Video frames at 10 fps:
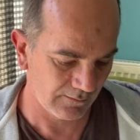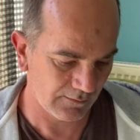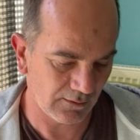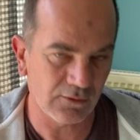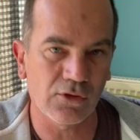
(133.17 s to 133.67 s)

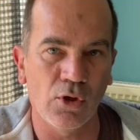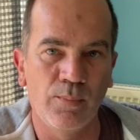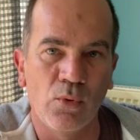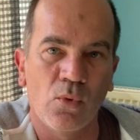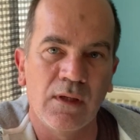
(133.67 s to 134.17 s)
So I'll just
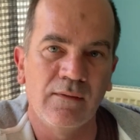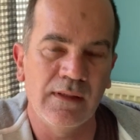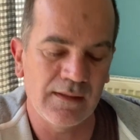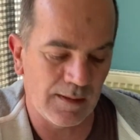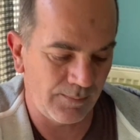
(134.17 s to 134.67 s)
open one of
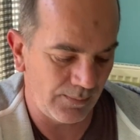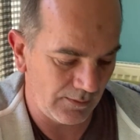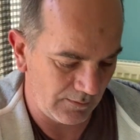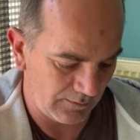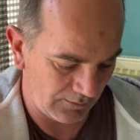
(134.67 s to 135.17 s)
these up
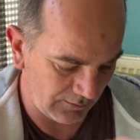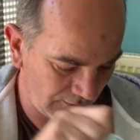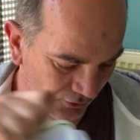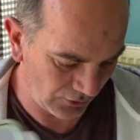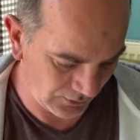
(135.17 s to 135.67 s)

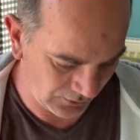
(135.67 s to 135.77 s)
to show